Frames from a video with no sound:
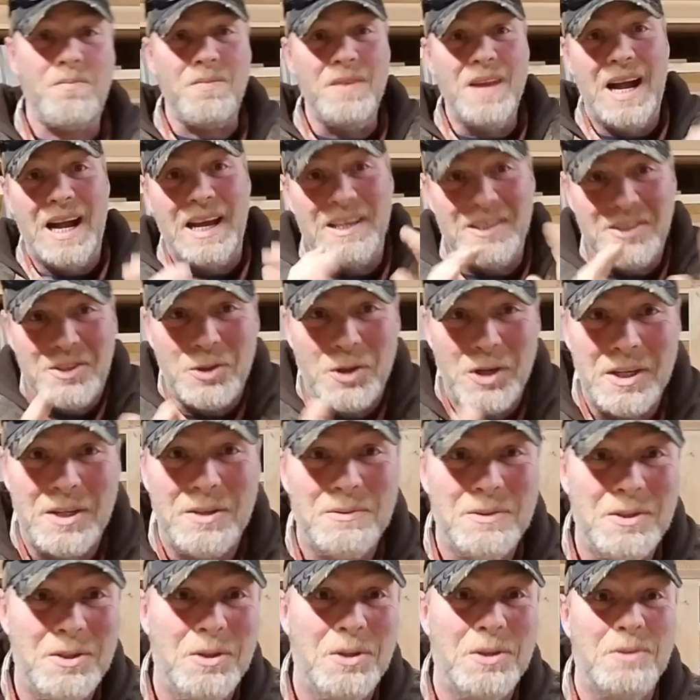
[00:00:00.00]
I enjoyed
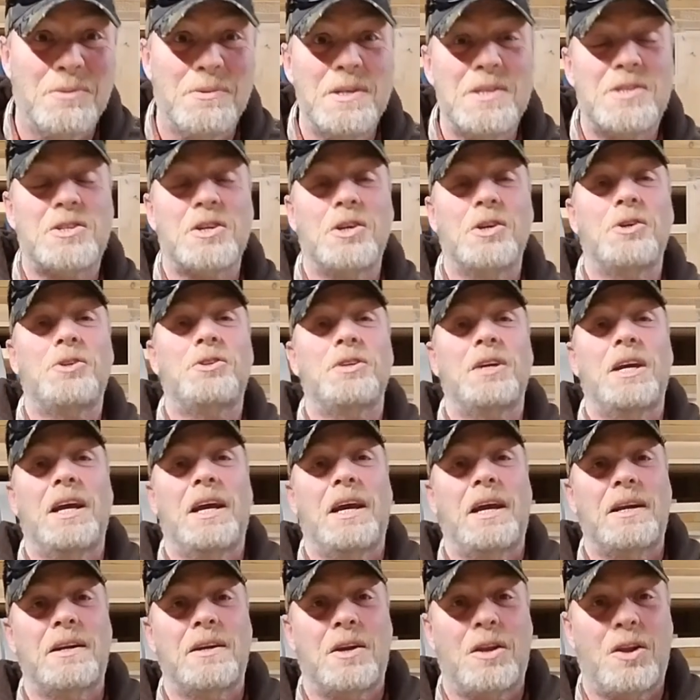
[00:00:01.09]
doing the research
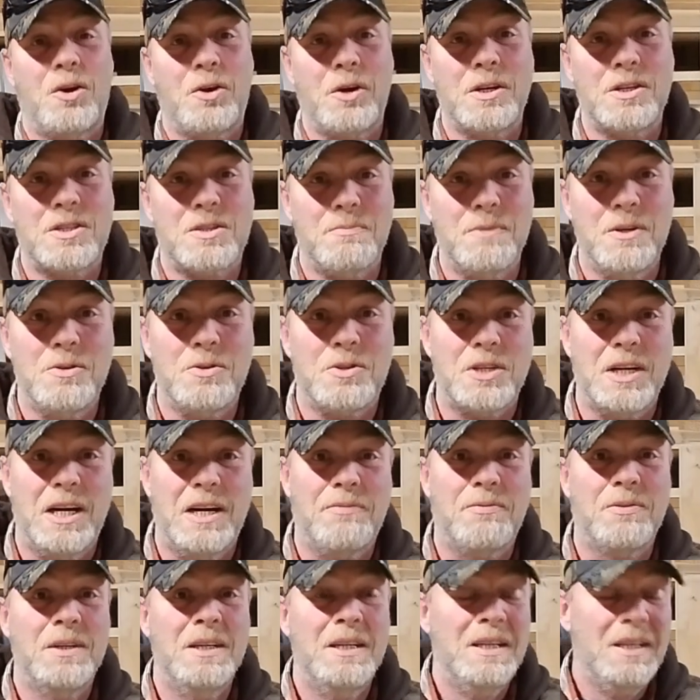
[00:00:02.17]
and learning some new stuff.